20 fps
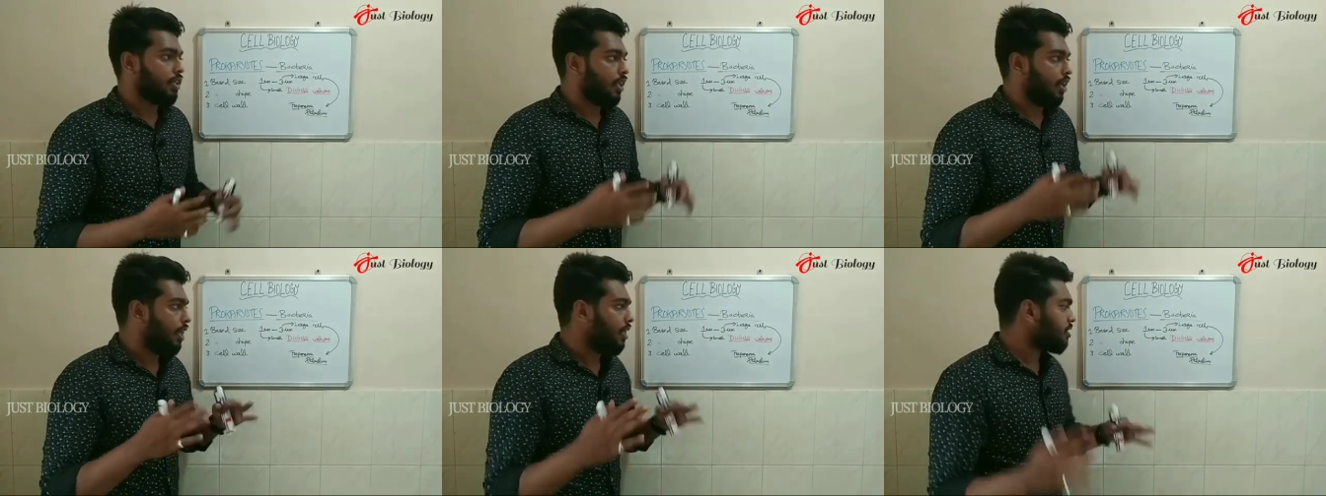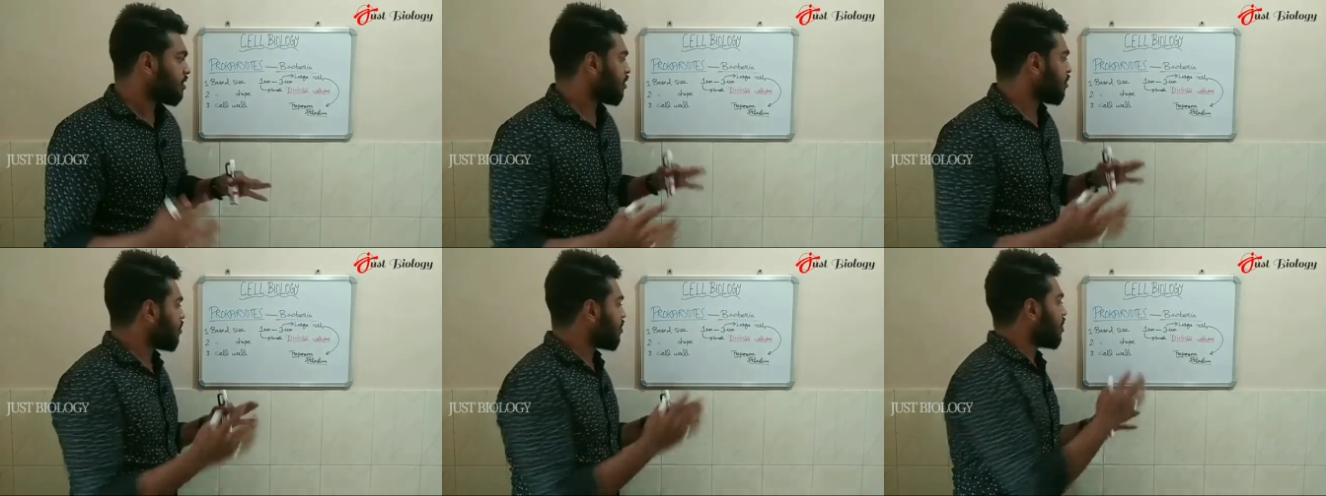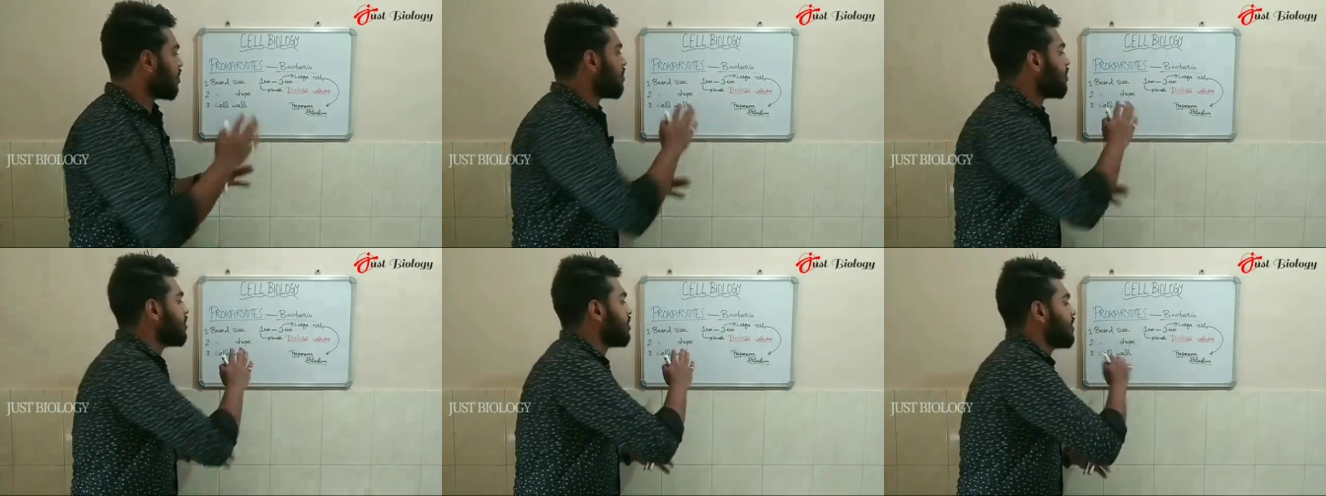Let's look
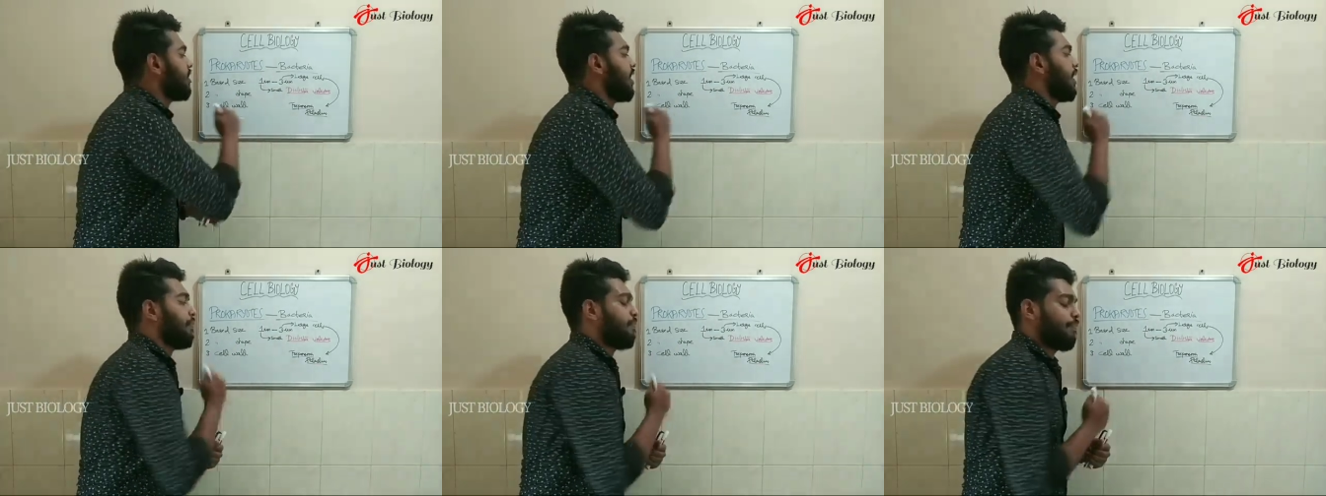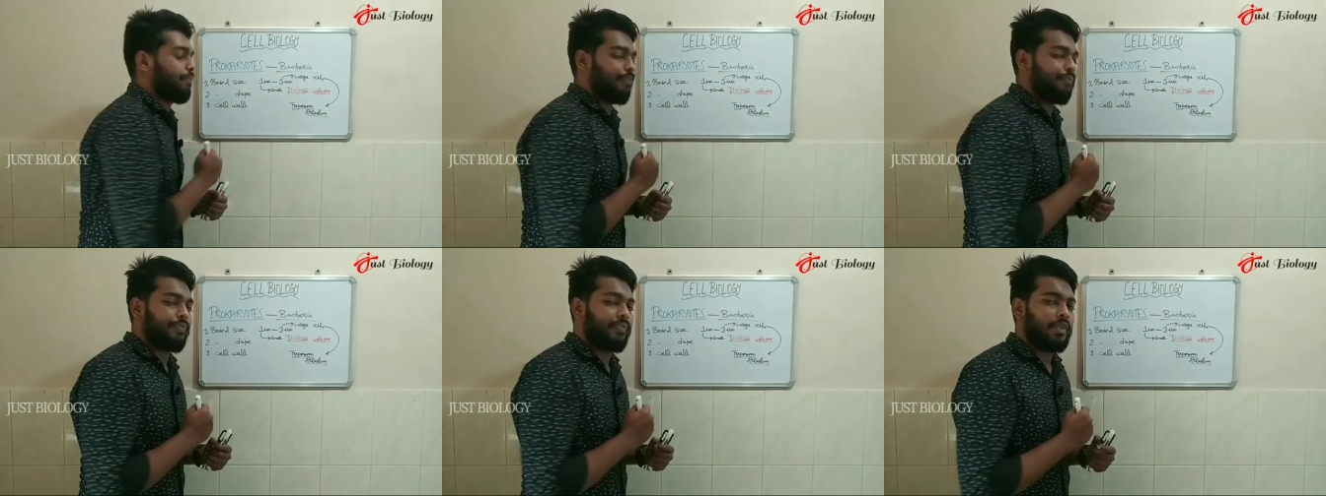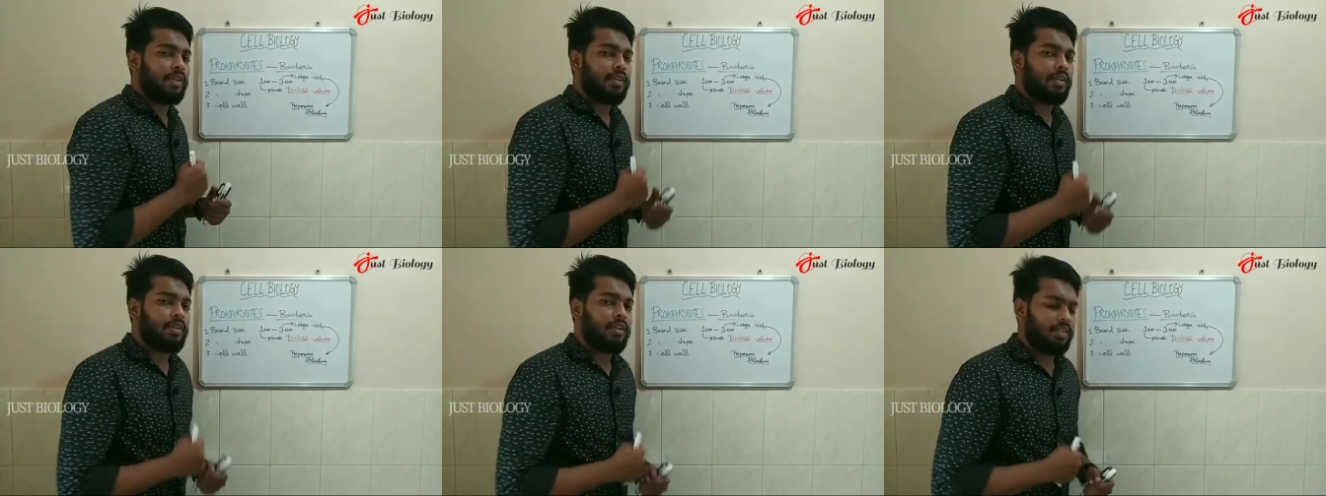at the shape.
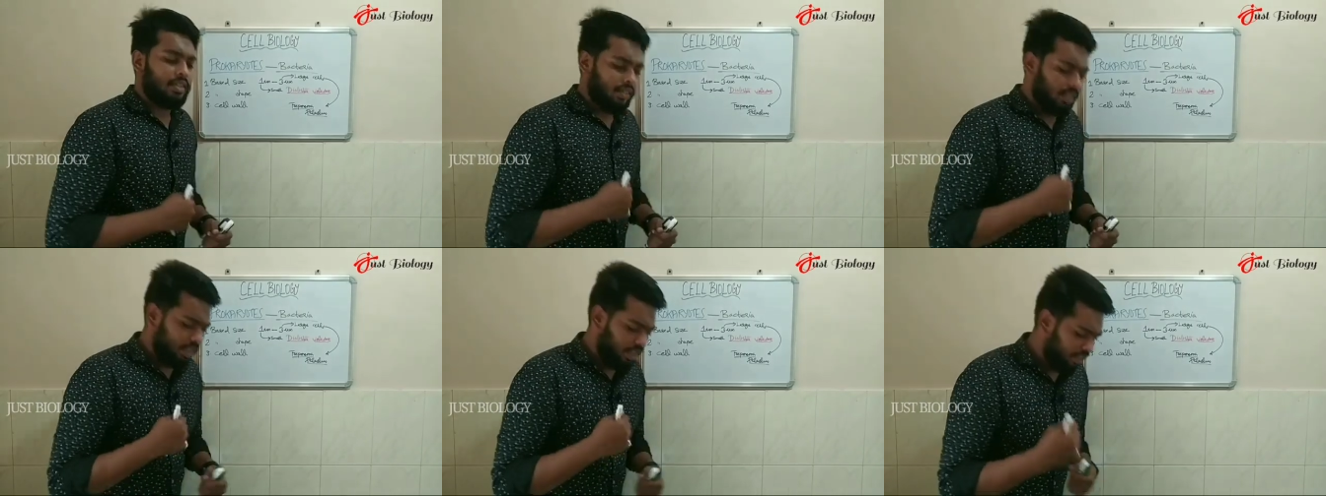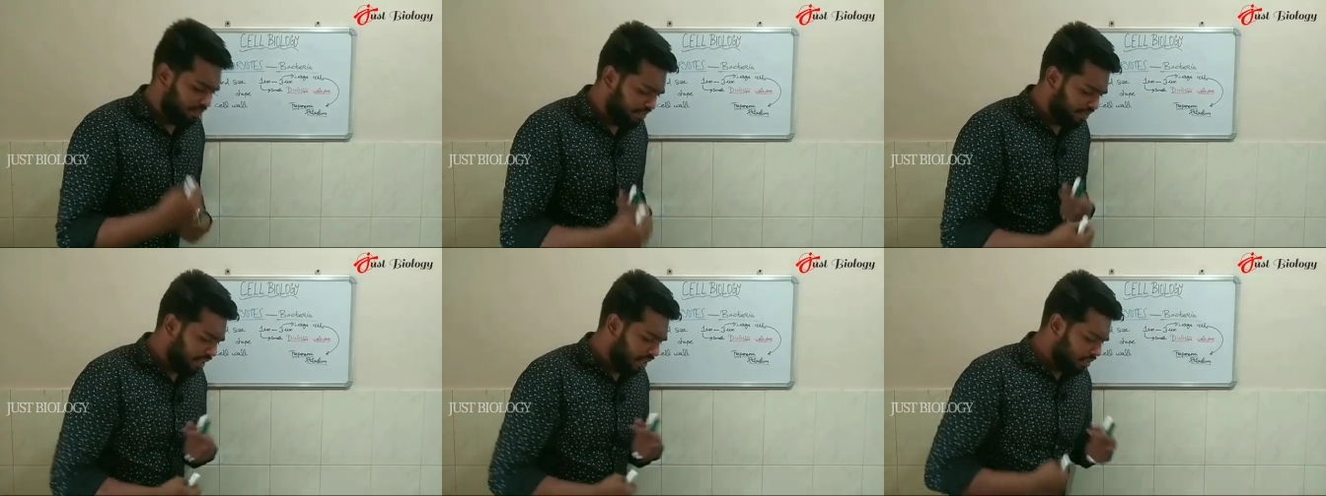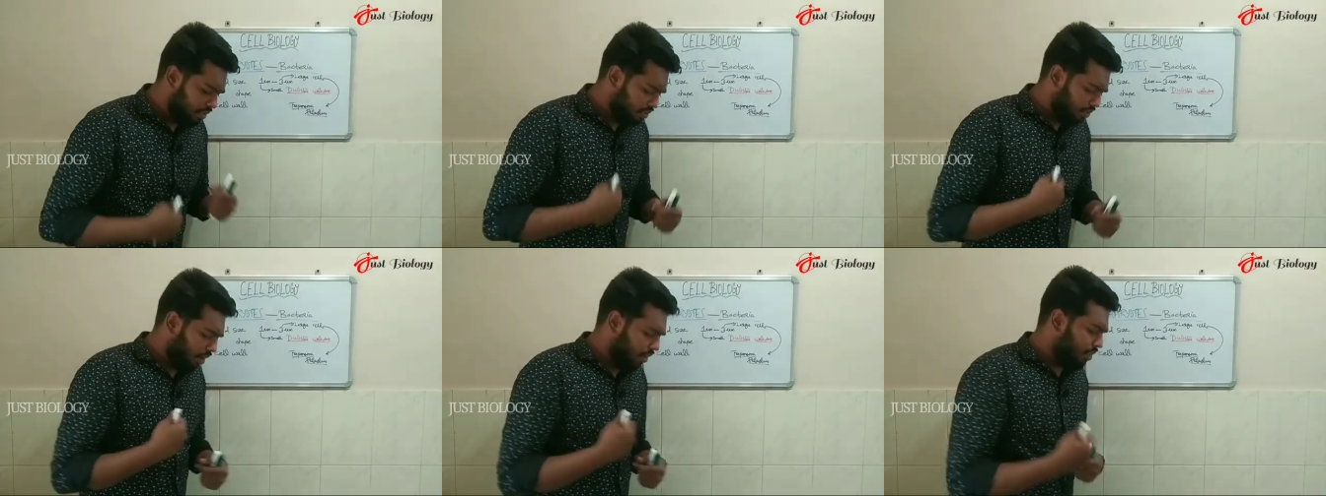If we
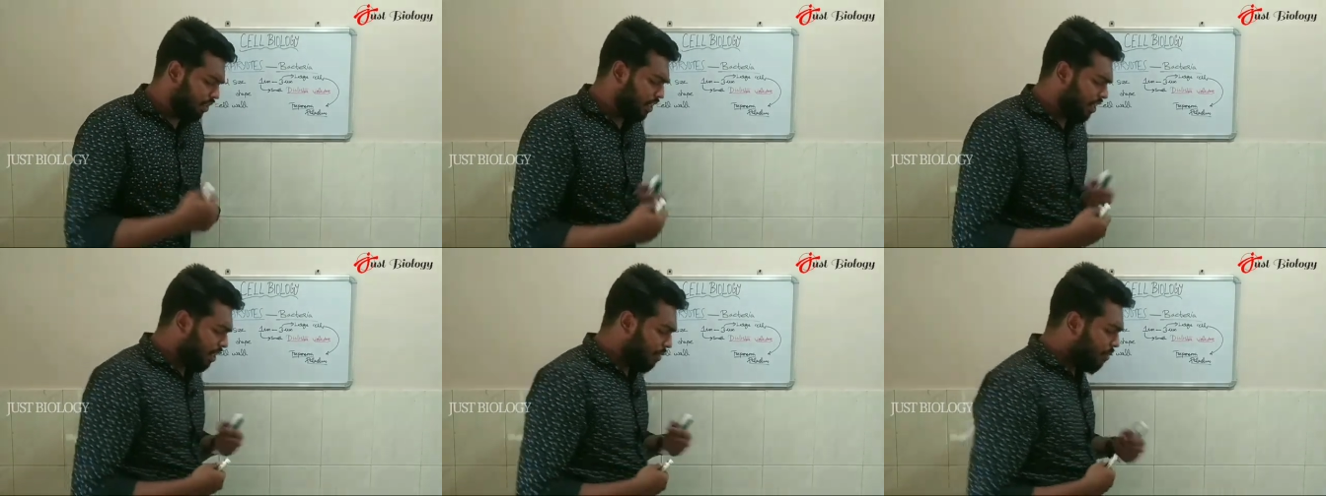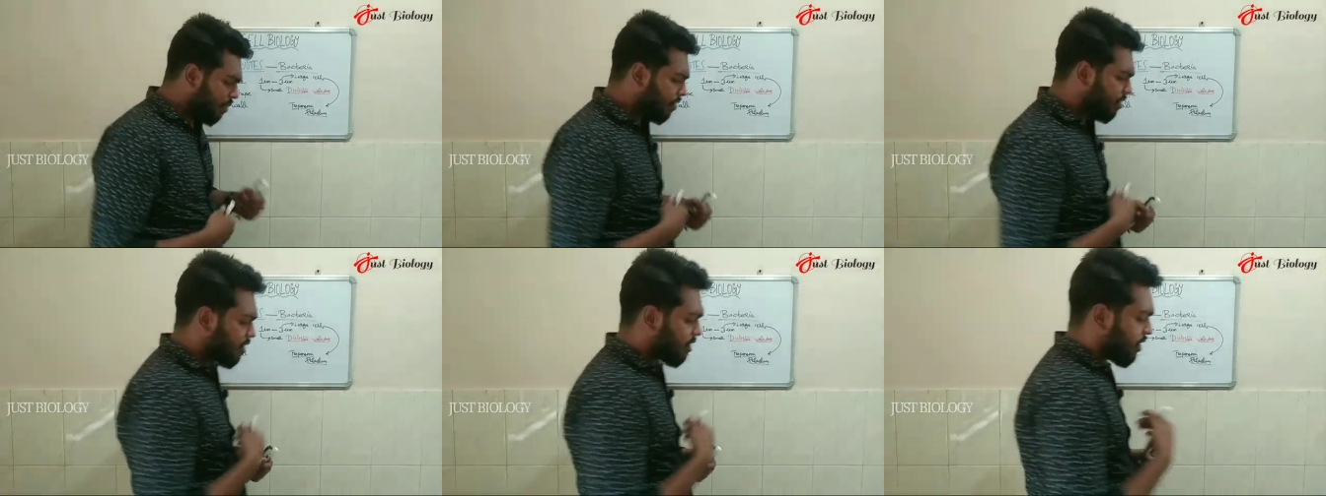are talking about the